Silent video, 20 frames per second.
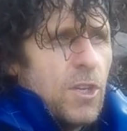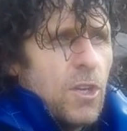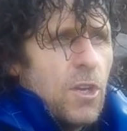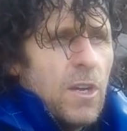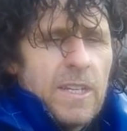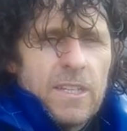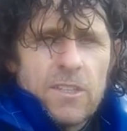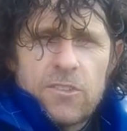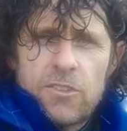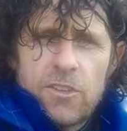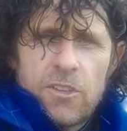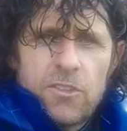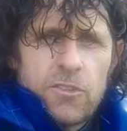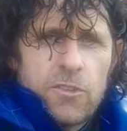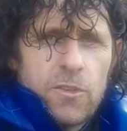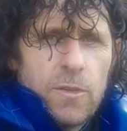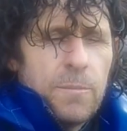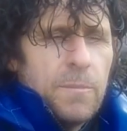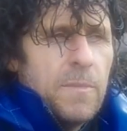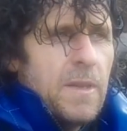the guide
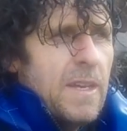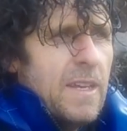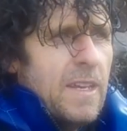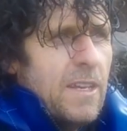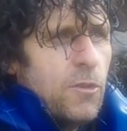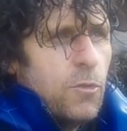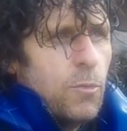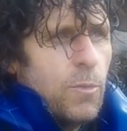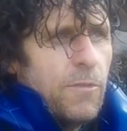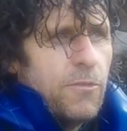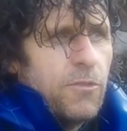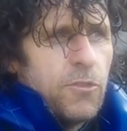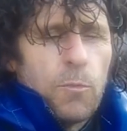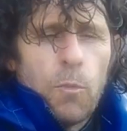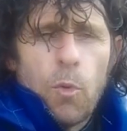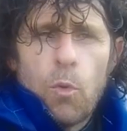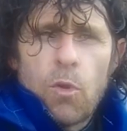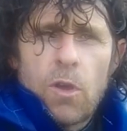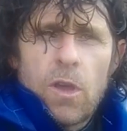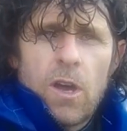system is with
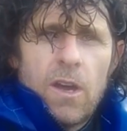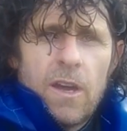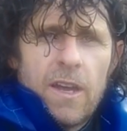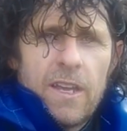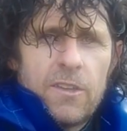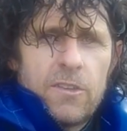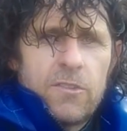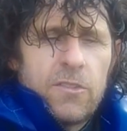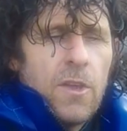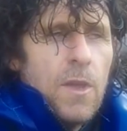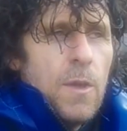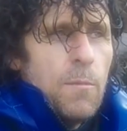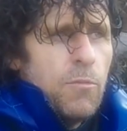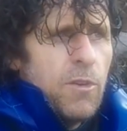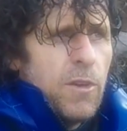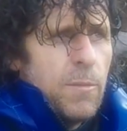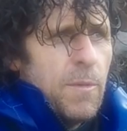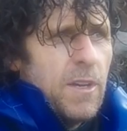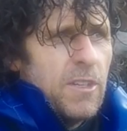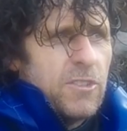small guides,
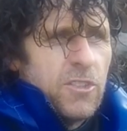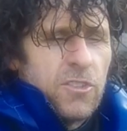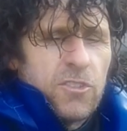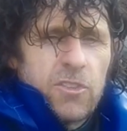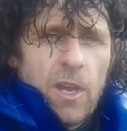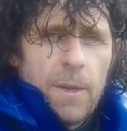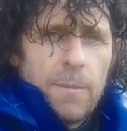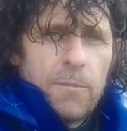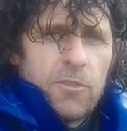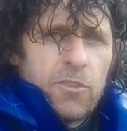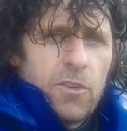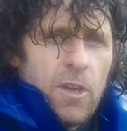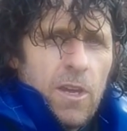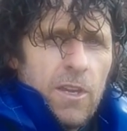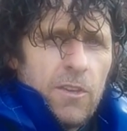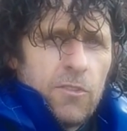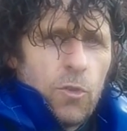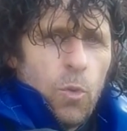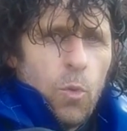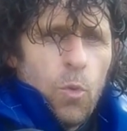pretty much the same
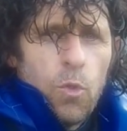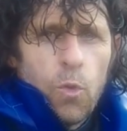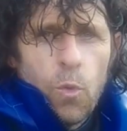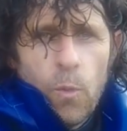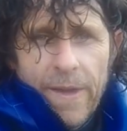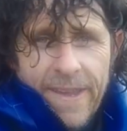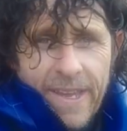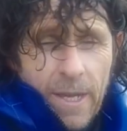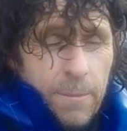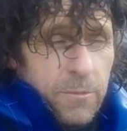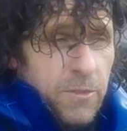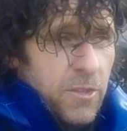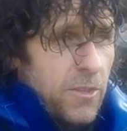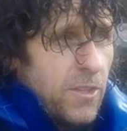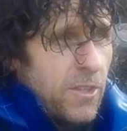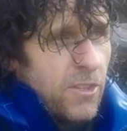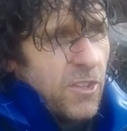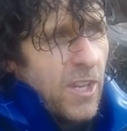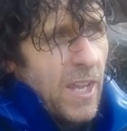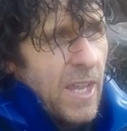size all the way up to
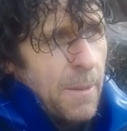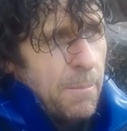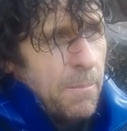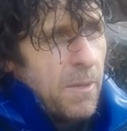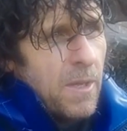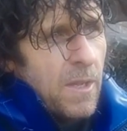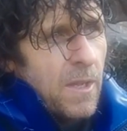the tip.